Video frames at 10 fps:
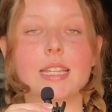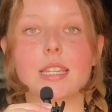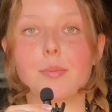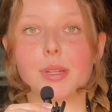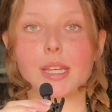It's
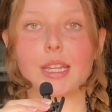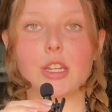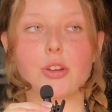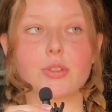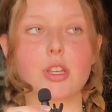completely
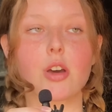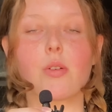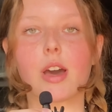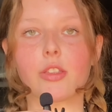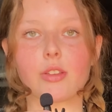no
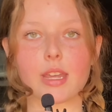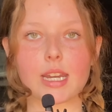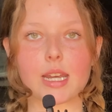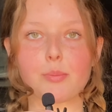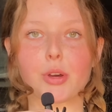sew other
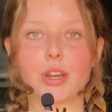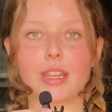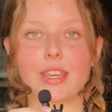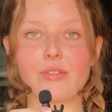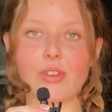than
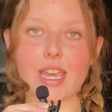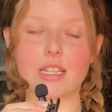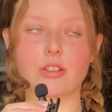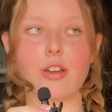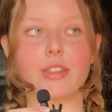putting the
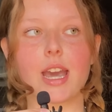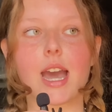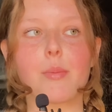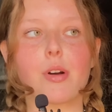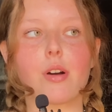veins on the
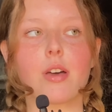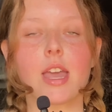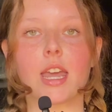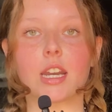eyeball.